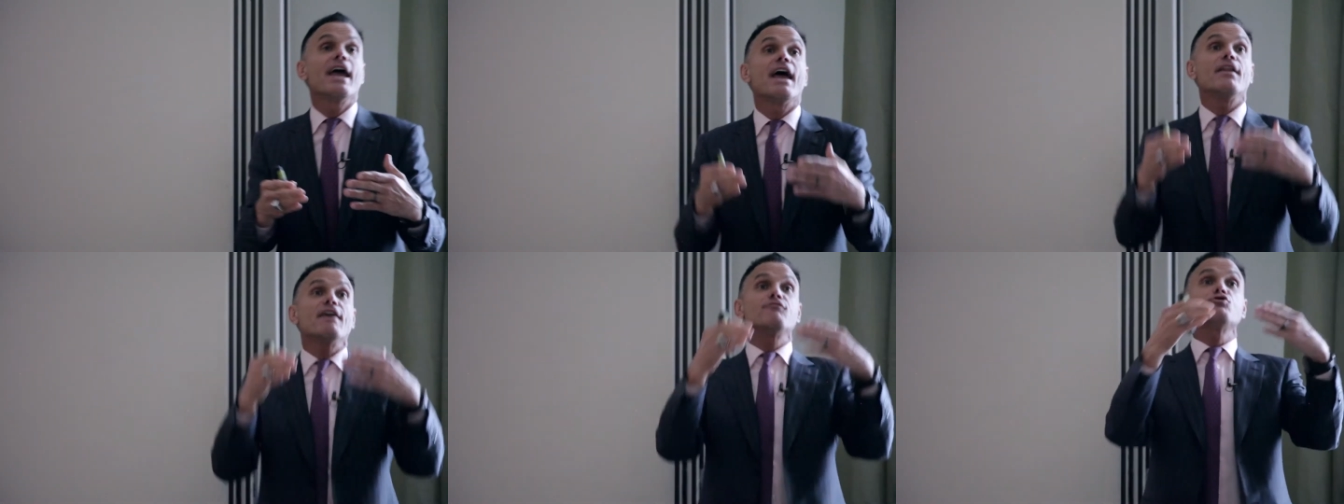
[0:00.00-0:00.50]

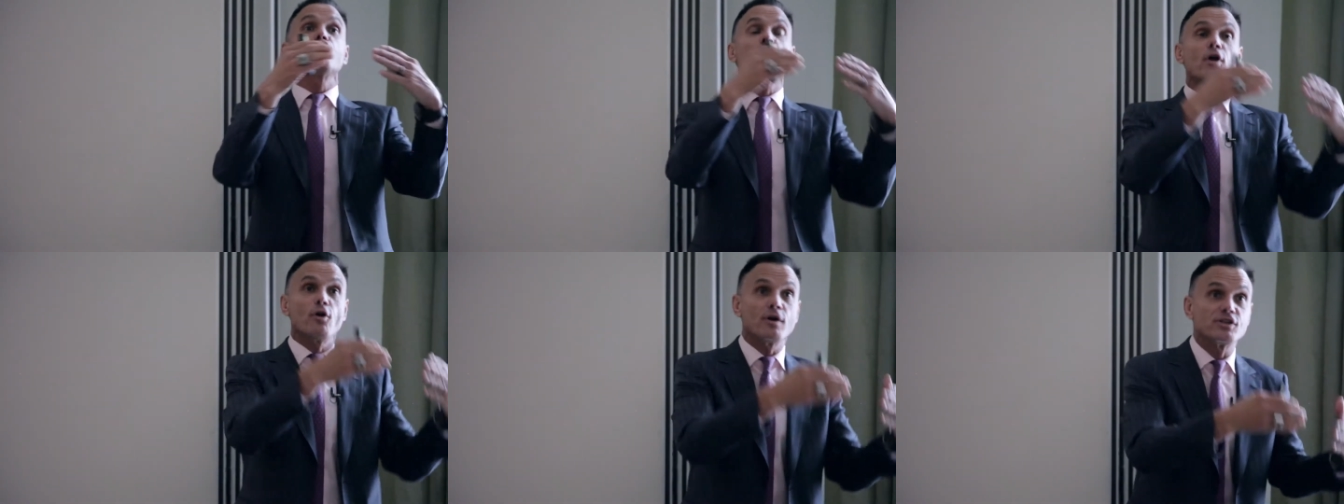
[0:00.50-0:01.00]
and they have
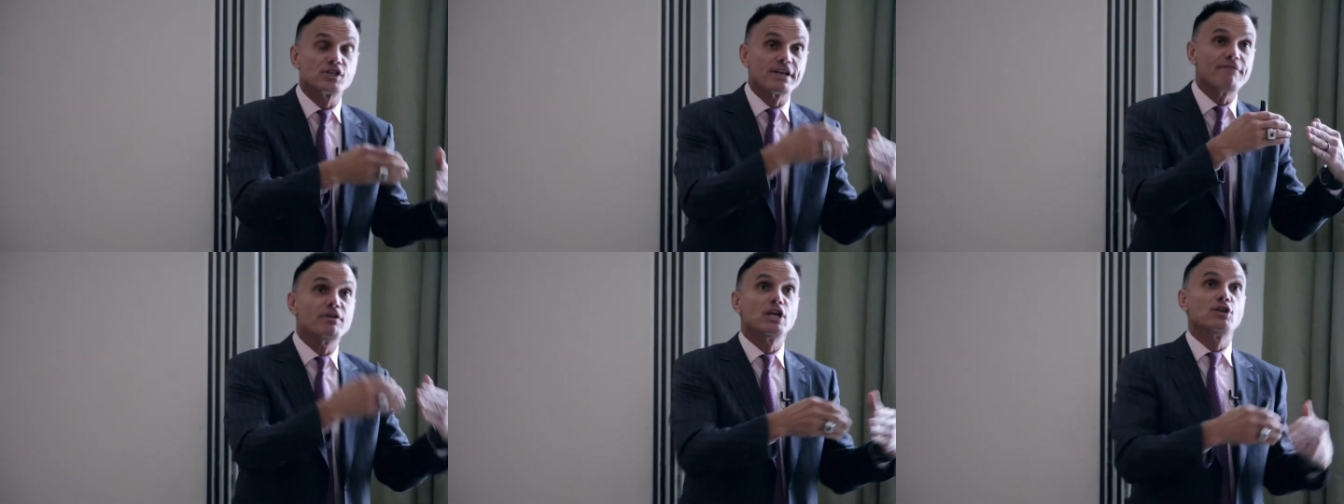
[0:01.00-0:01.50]

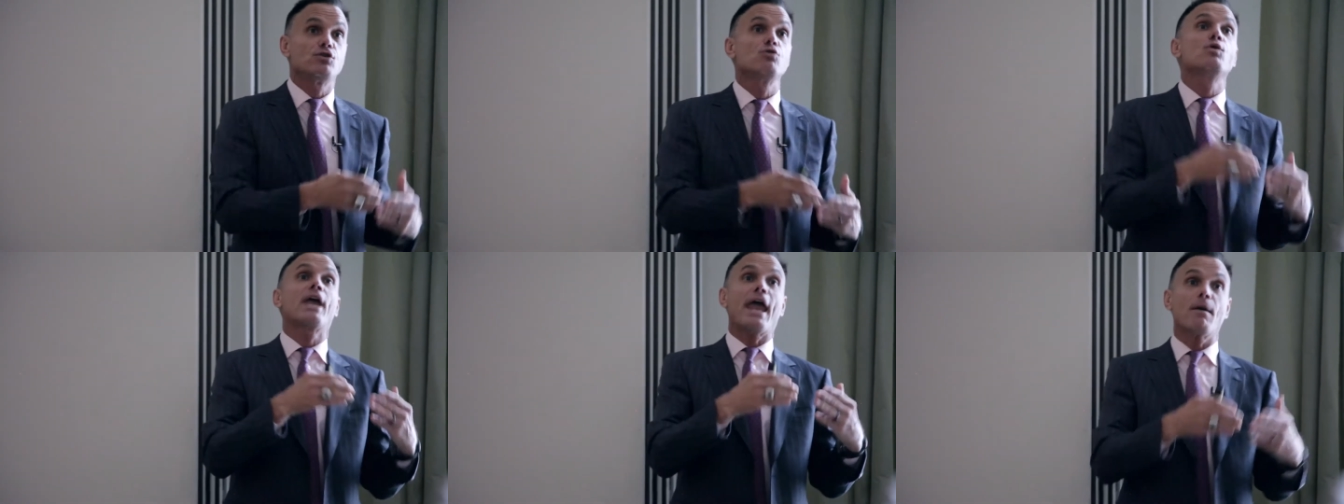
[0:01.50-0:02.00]

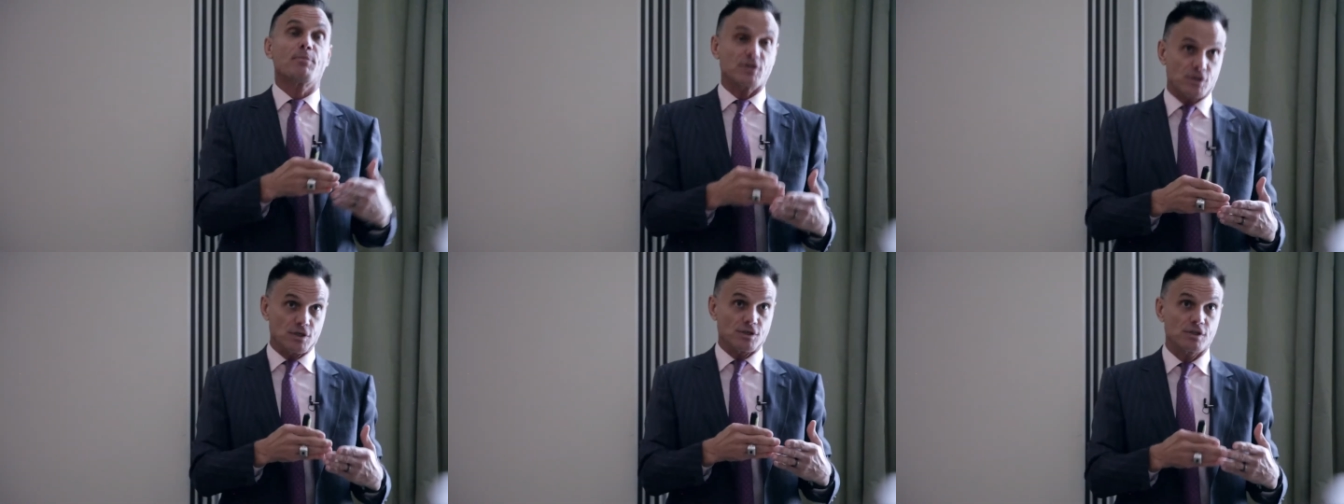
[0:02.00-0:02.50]
272
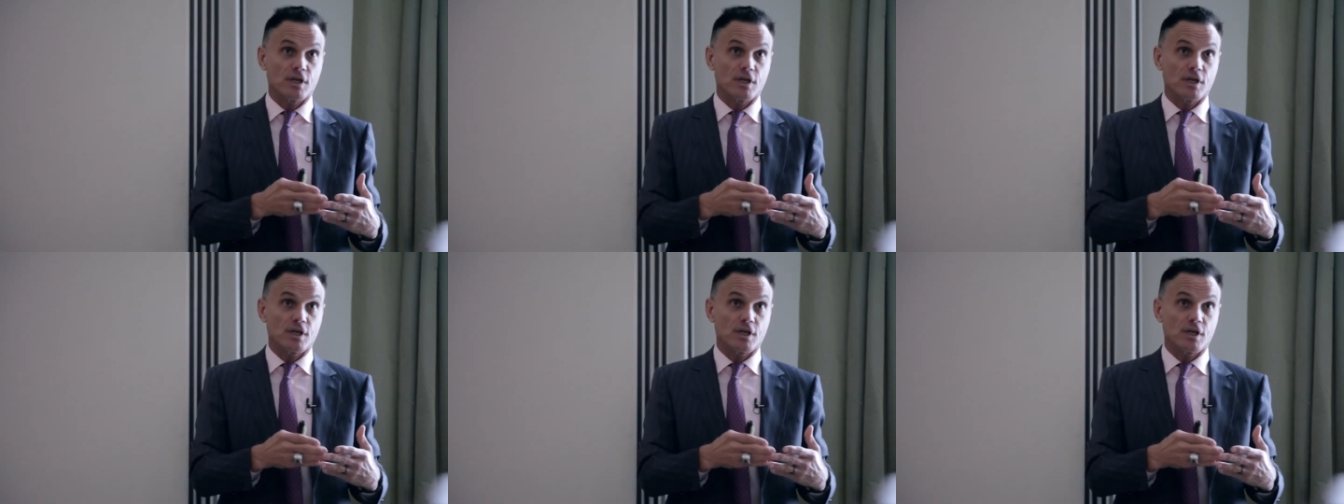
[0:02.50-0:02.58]
campuses